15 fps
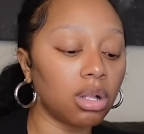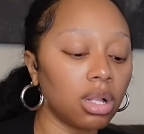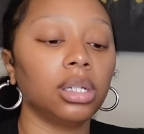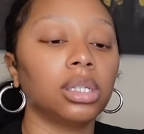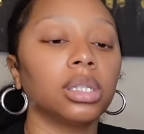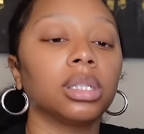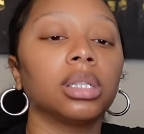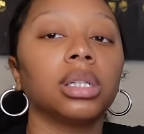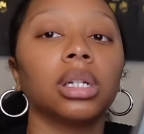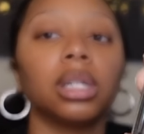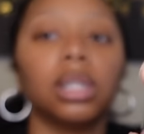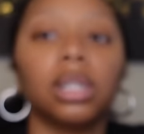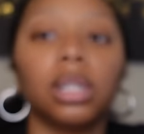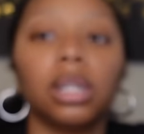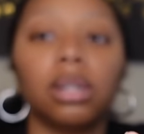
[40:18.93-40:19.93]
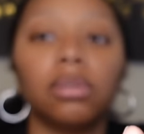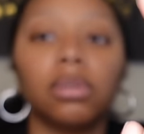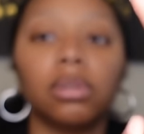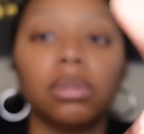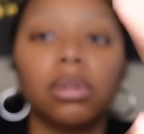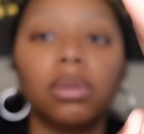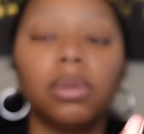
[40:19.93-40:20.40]
Let's just look at that
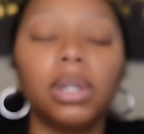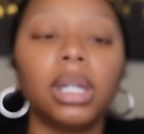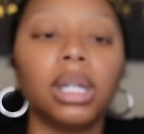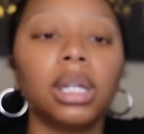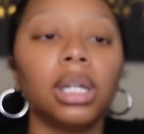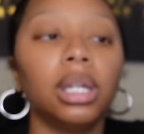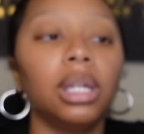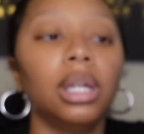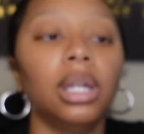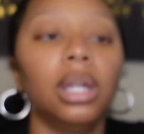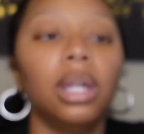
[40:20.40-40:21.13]
real quick.